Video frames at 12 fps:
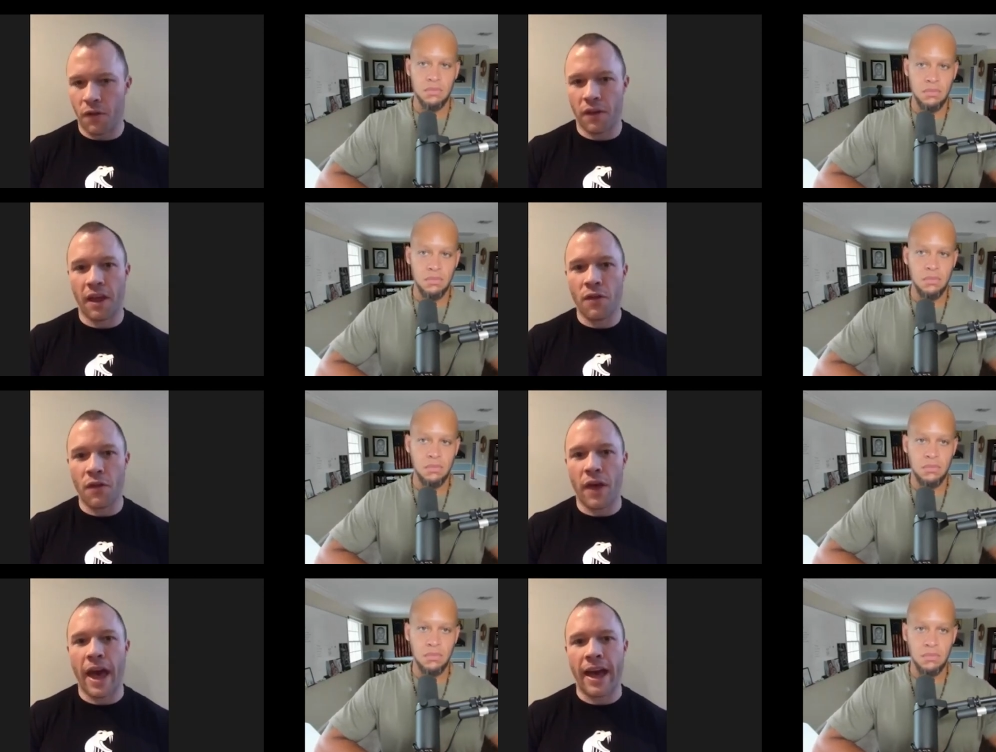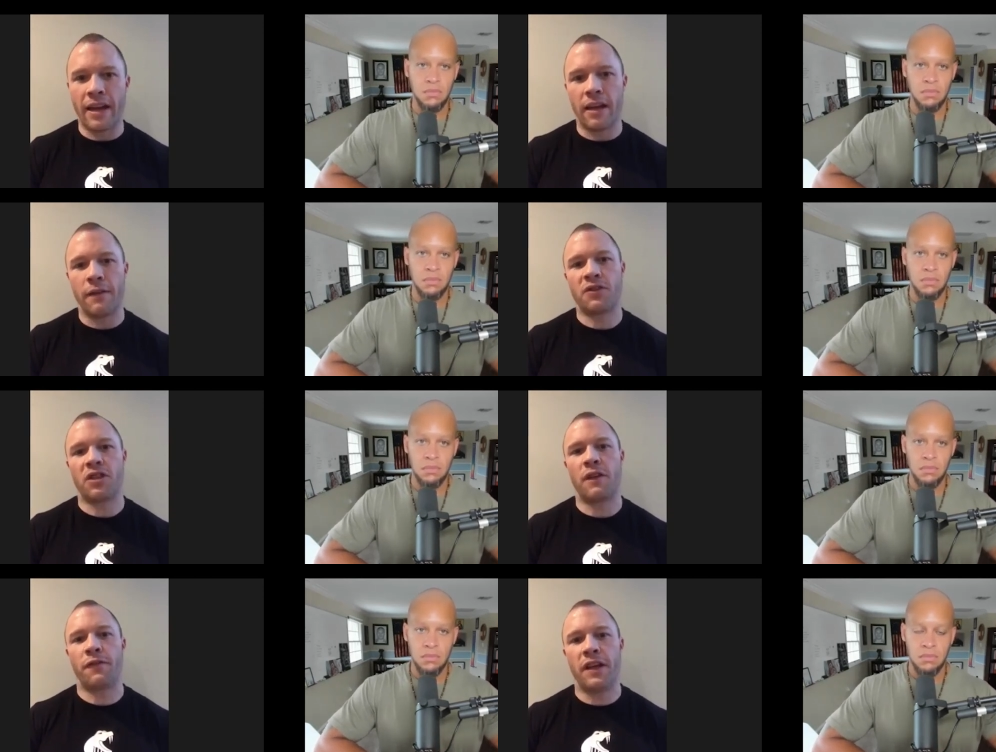Speaker 1: and then if
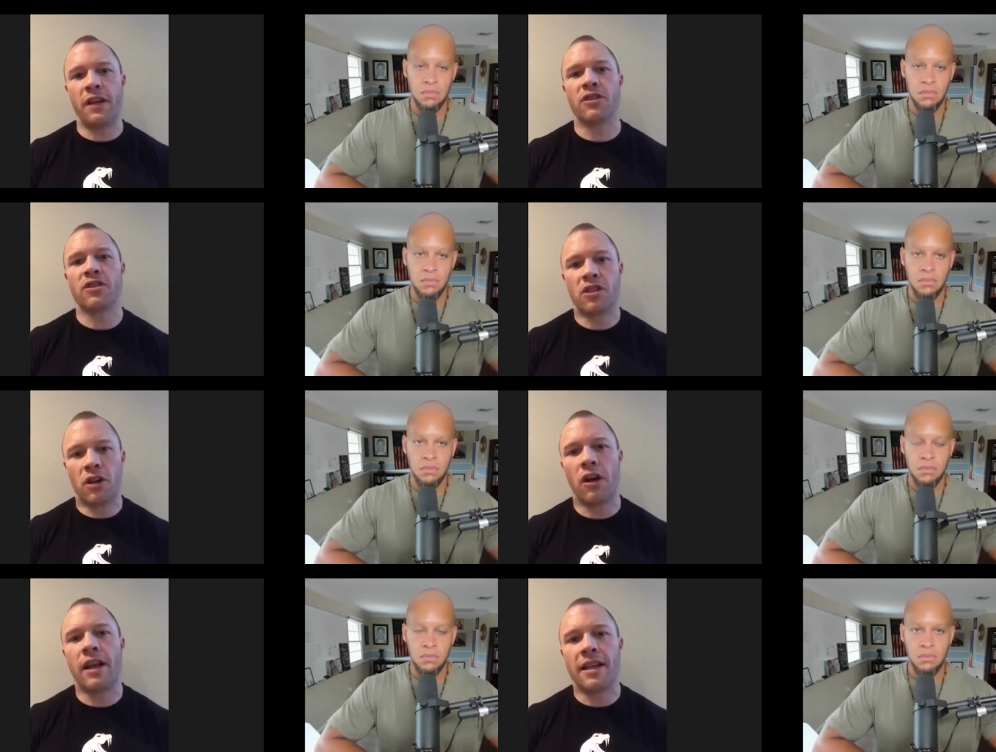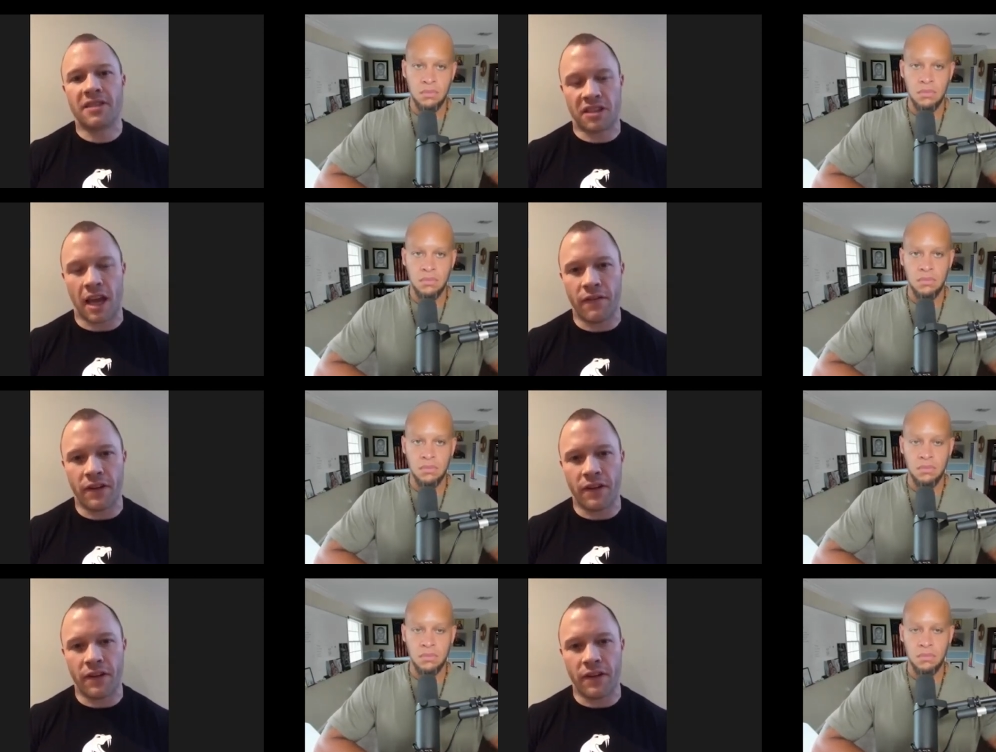she feels good at
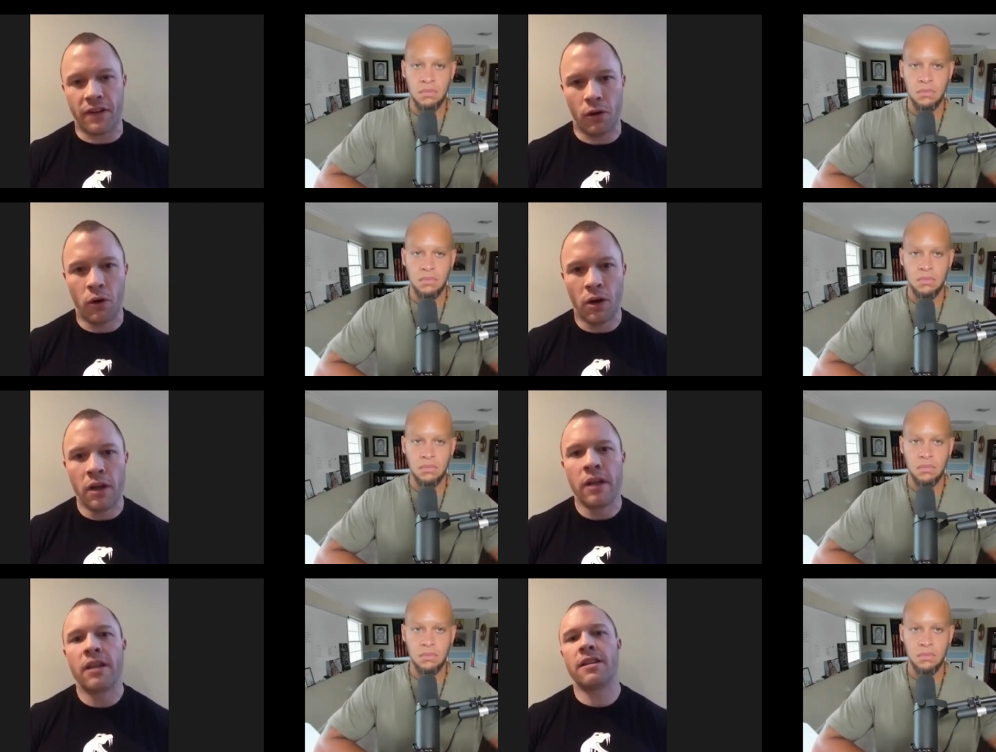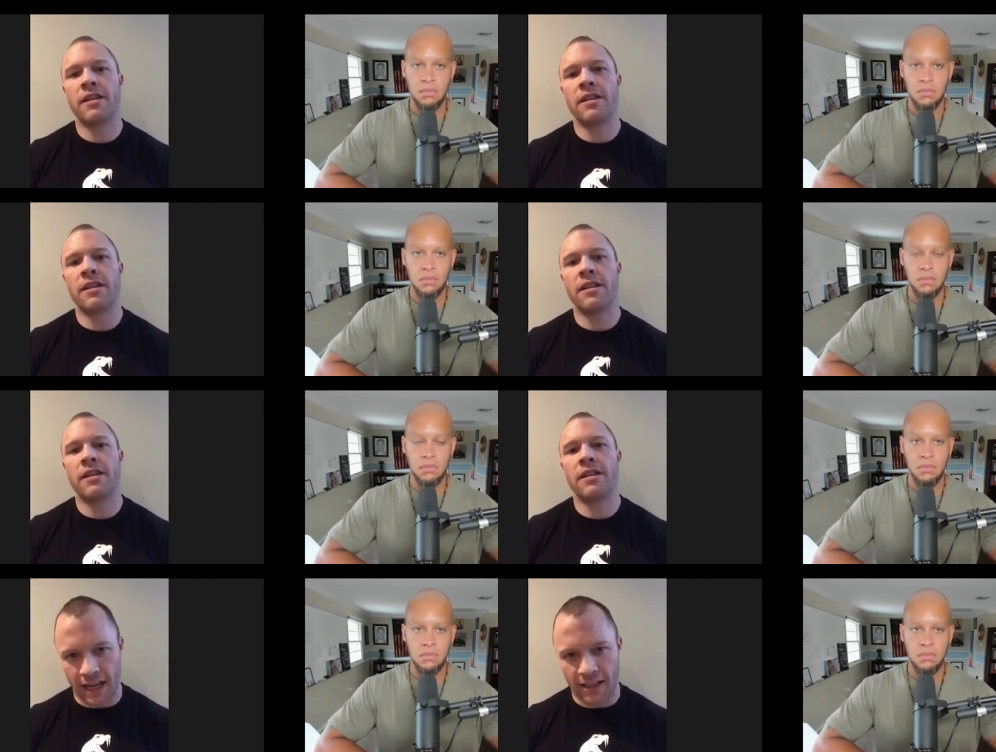72,
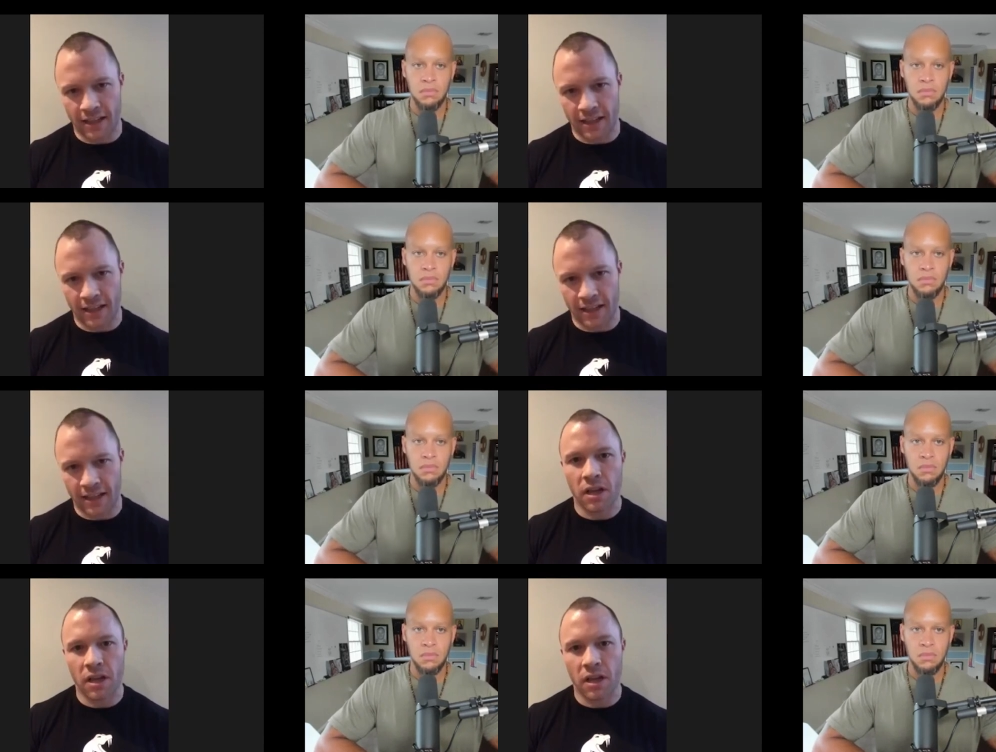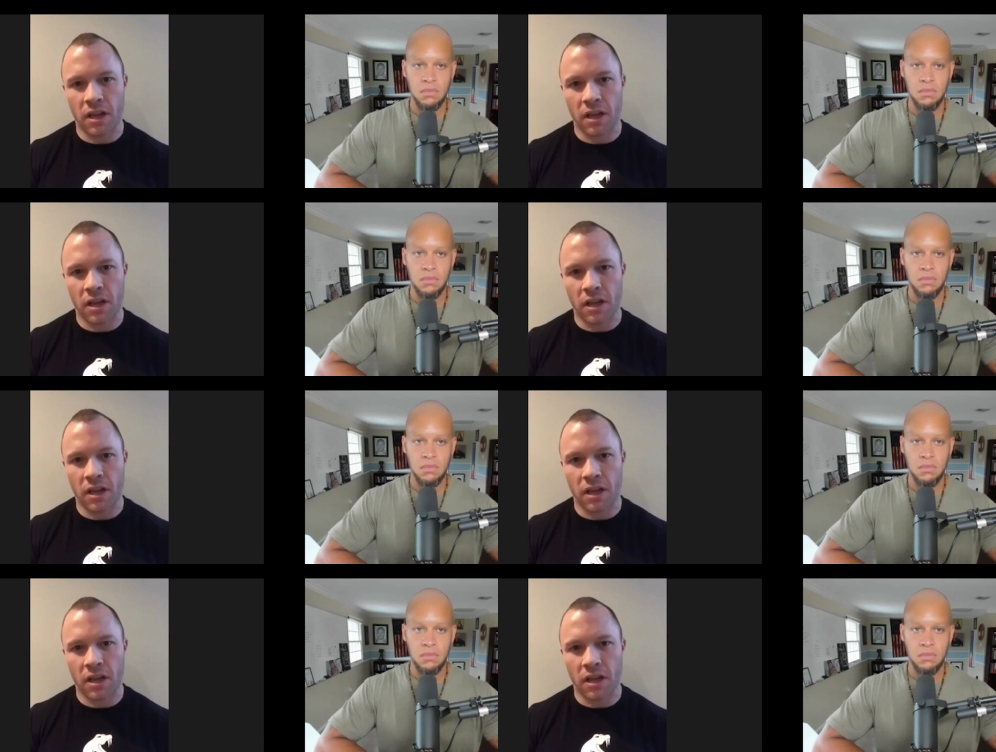96 hours.